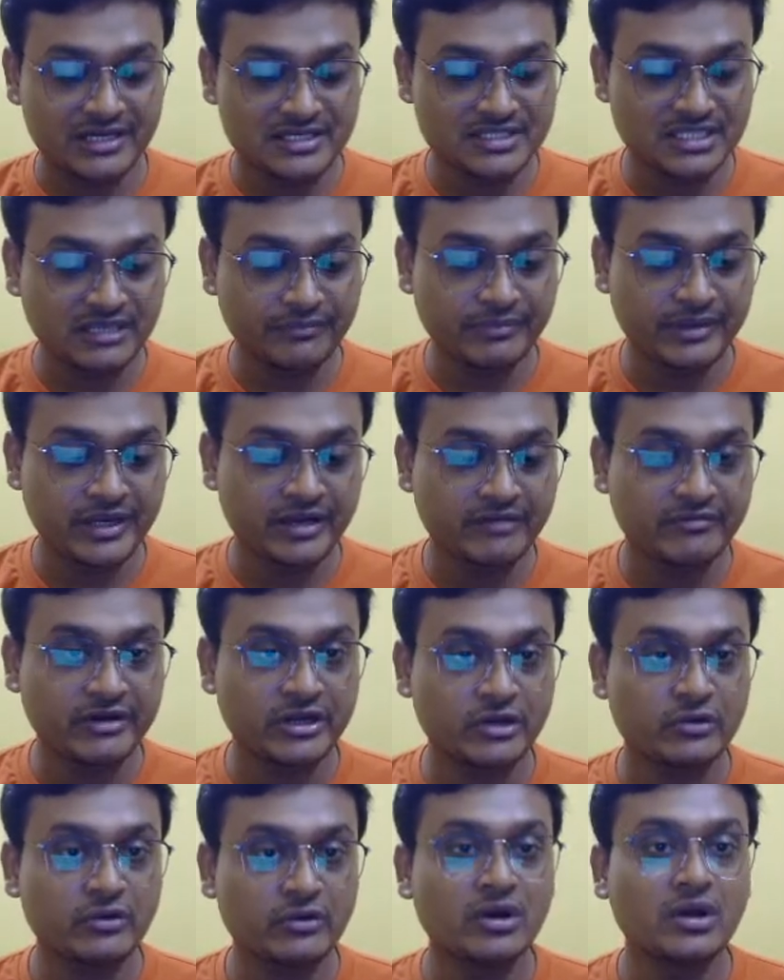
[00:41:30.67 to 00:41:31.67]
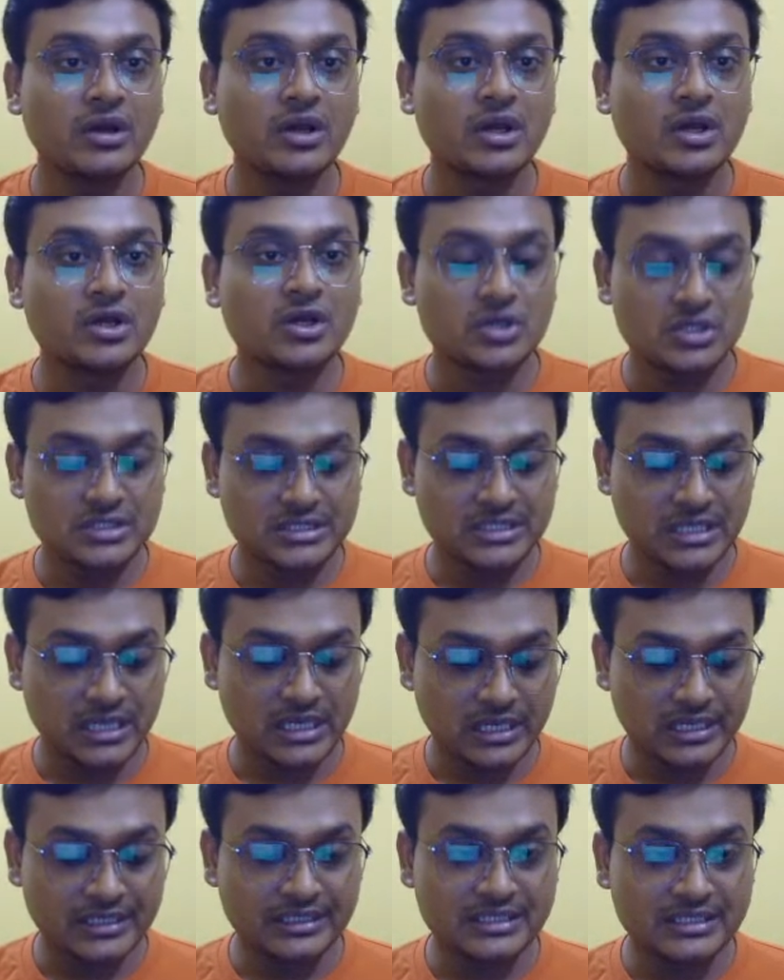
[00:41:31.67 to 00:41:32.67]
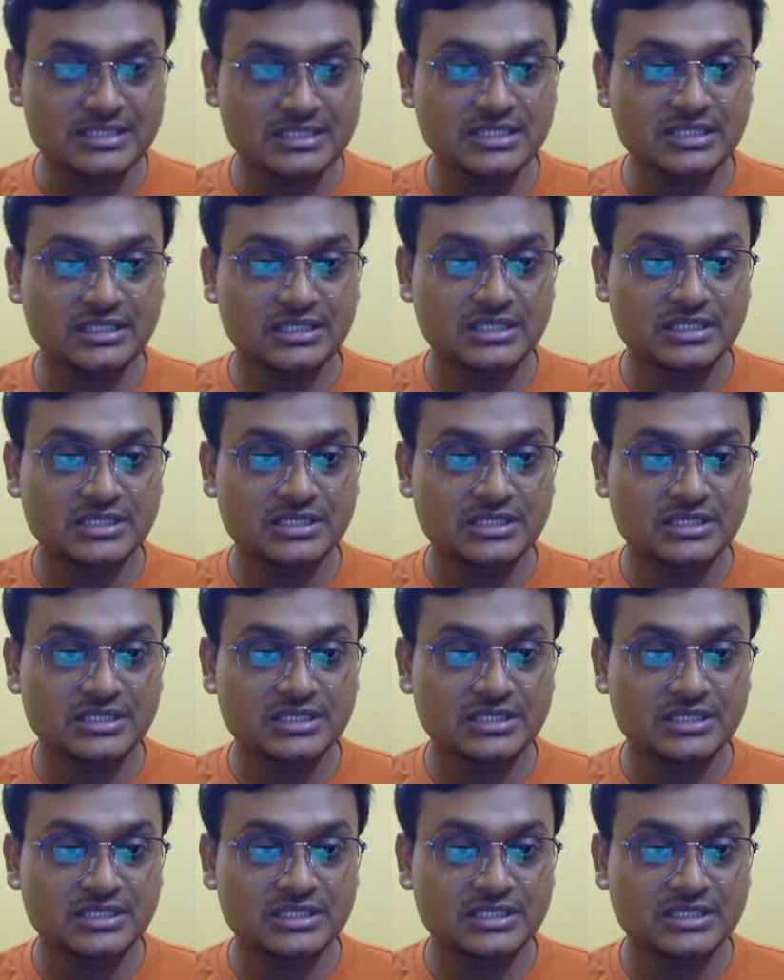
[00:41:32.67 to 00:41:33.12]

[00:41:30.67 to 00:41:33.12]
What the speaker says: separate video. Yeah, it is.